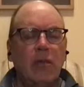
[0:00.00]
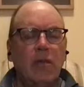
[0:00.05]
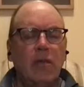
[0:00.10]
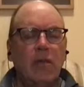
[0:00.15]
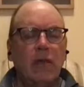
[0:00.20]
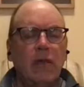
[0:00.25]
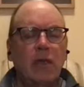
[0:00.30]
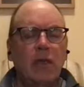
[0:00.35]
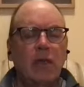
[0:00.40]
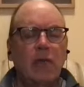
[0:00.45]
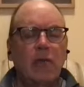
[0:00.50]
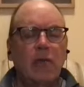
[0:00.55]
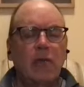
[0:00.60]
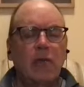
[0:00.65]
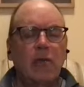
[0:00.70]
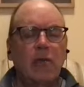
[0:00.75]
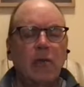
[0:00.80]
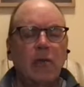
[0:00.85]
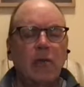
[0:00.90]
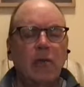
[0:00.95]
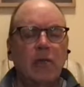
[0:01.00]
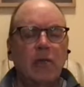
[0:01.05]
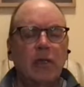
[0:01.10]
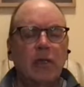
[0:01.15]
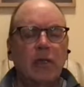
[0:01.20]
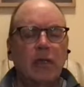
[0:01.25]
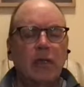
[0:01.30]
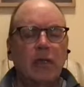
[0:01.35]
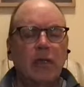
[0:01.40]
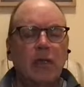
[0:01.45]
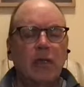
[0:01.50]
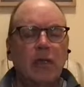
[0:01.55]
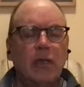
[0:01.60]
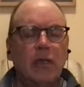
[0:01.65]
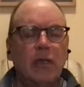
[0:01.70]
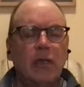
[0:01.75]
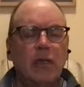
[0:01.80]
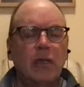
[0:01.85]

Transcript: not to force anything,